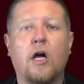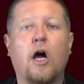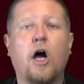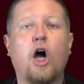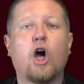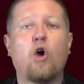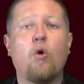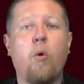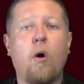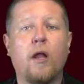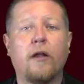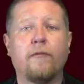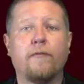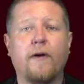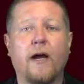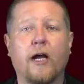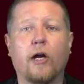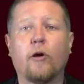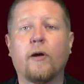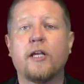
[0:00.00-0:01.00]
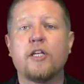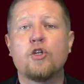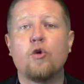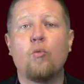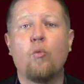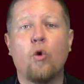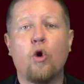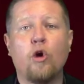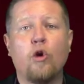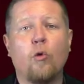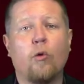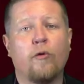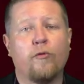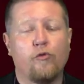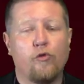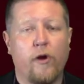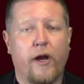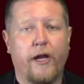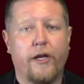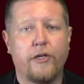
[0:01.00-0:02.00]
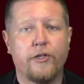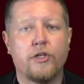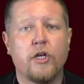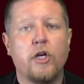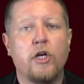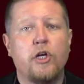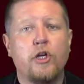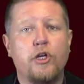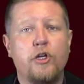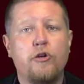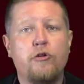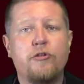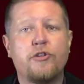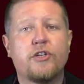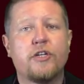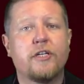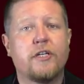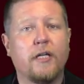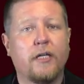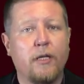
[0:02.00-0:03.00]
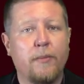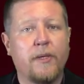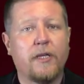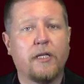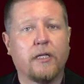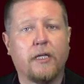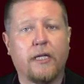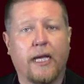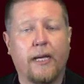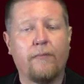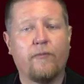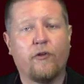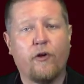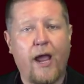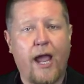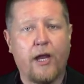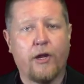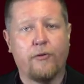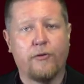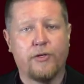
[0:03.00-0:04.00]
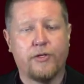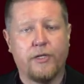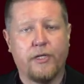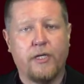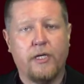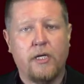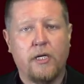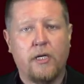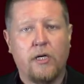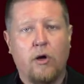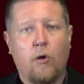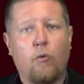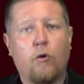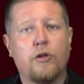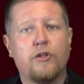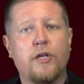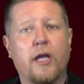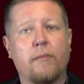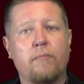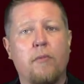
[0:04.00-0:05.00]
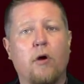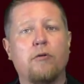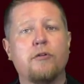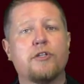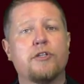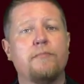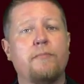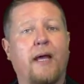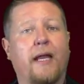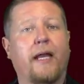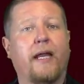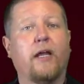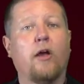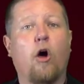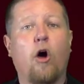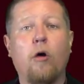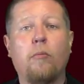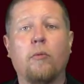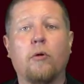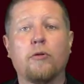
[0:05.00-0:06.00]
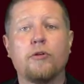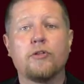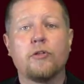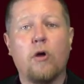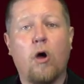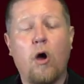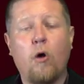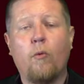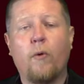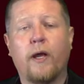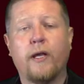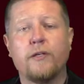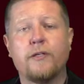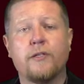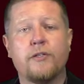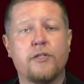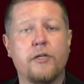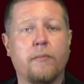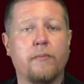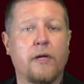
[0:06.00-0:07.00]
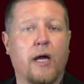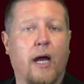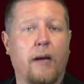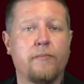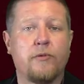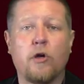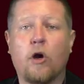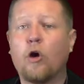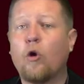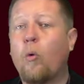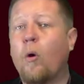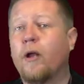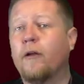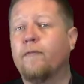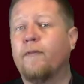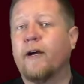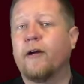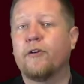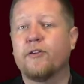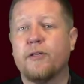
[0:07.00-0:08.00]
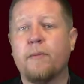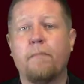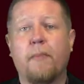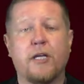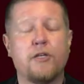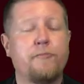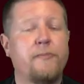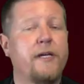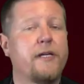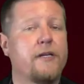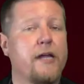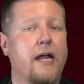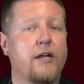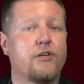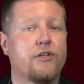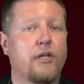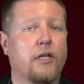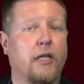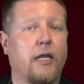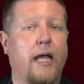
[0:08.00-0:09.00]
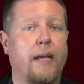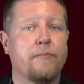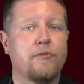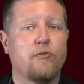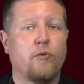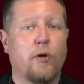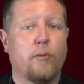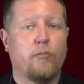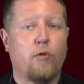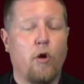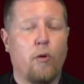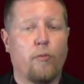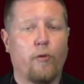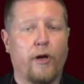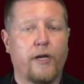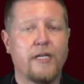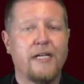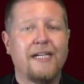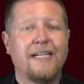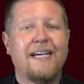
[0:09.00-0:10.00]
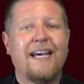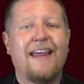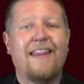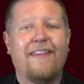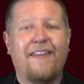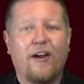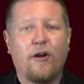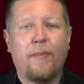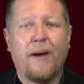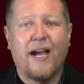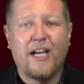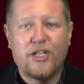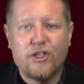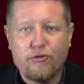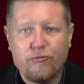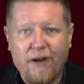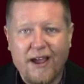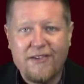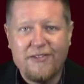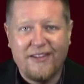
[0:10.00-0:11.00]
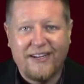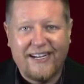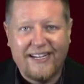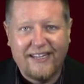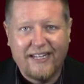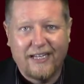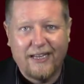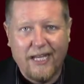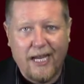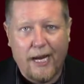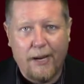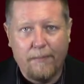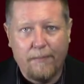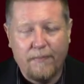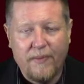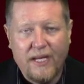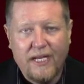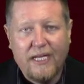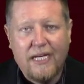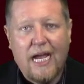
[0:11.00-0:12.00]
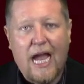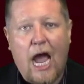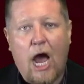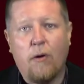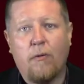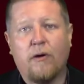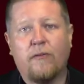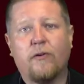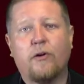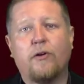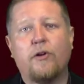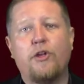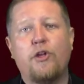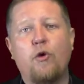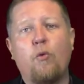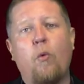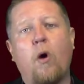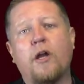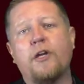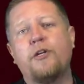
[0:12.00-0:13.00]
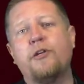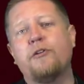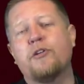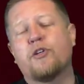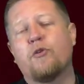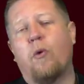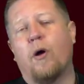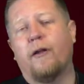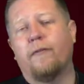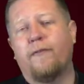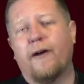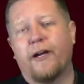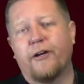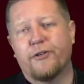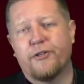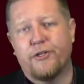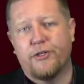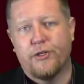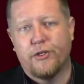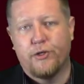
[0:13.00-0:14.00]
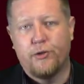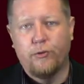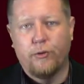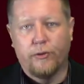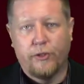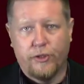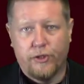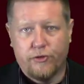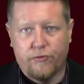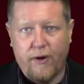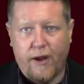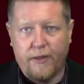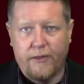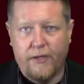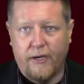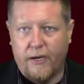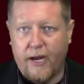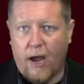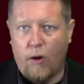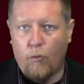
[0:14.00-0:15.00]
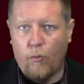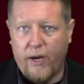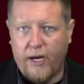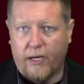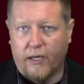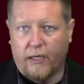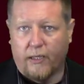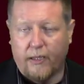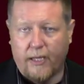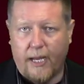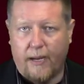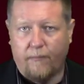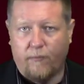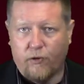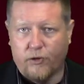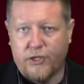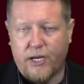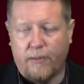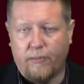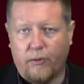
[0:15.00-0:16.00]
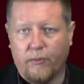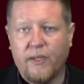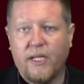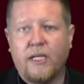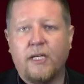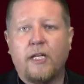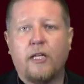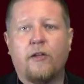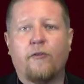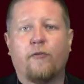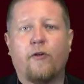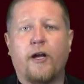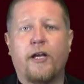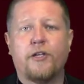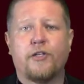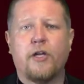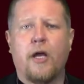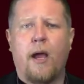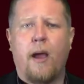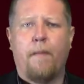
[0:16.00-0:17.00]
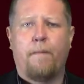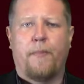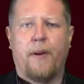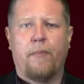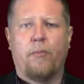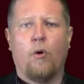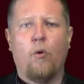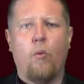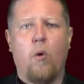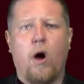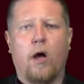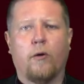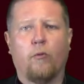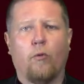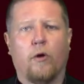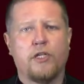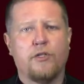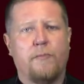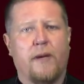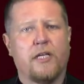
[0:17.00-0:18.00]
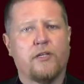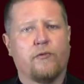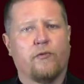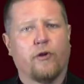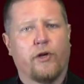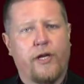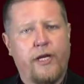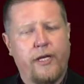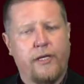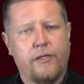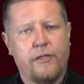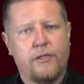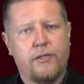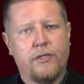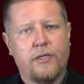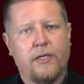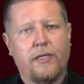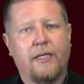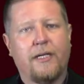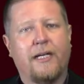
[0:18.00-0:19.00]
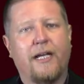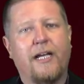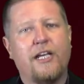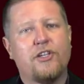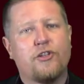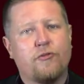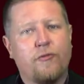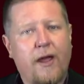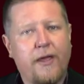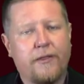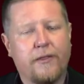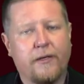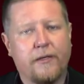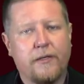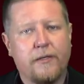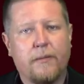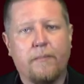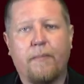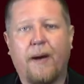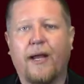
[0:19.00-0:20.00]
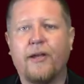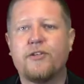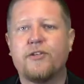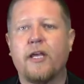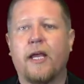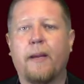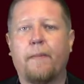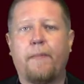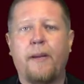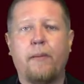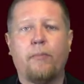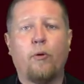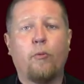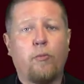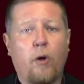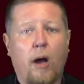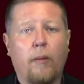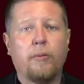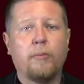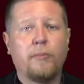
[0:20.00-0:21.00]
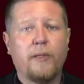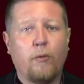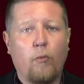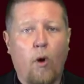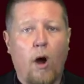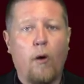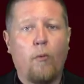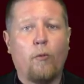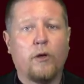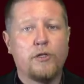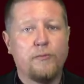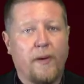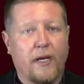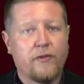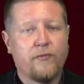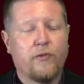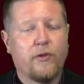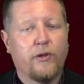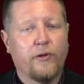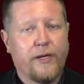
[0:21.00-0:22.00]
A qualifier is a word or phrase used to limit the claim for accuracy. Words like most, many, almost, always, and sometimes are qualifiers that must be attached to claims when appropriate, thereby strengthening the claim. However, you want to use qualifiers as a tool to strengthen, not weaken a claim. For example, the phrase, people want what's best for kids, is strengthened by saying people probably want what's best for their